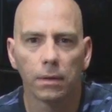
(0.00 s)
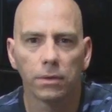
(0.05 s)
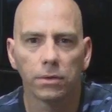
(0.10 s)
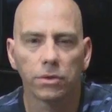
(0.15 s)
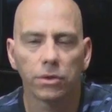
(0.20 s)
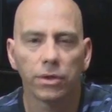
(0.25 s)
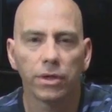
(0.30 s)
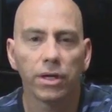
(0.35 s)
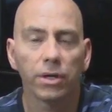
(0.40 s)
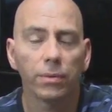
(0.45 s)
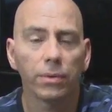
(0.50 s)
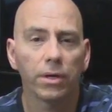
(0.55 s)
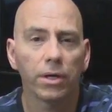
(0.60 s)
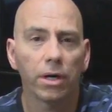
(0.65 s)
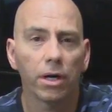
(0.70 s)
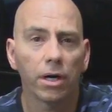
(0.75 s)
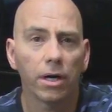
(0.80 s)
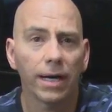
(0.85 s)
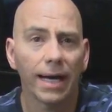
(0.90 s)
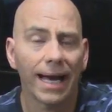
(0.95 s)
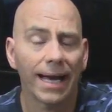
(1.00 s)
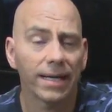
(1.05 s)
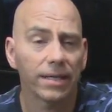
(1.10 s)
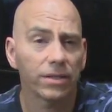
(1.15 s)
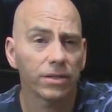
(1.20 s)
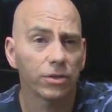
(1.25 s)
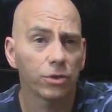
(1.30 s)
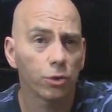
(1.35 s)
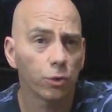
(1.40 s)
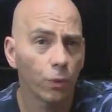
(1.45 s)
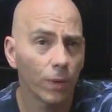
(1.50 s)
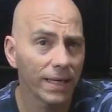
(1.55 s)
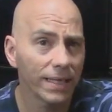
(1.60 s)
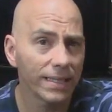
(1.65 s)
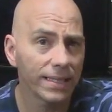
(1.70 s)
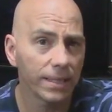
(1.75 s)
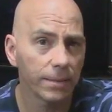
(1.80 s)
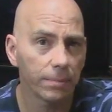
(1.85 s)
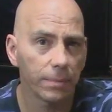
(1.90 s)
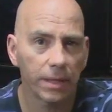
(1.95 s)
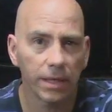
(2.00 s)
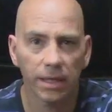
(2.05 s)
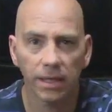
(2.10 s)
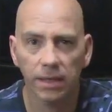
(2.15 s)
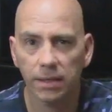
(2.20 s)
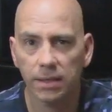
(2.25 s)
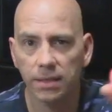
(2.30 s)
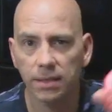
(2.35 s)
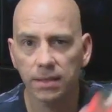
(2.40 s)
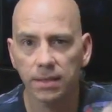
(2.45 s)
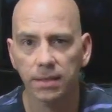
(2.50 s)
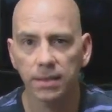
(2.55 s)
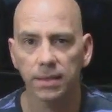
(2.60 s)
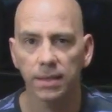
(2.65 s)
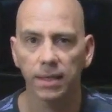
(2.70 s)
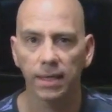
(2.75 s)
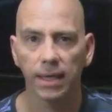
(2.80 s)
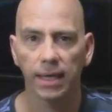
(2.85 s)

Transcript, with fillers: So here we are at twenty minutes,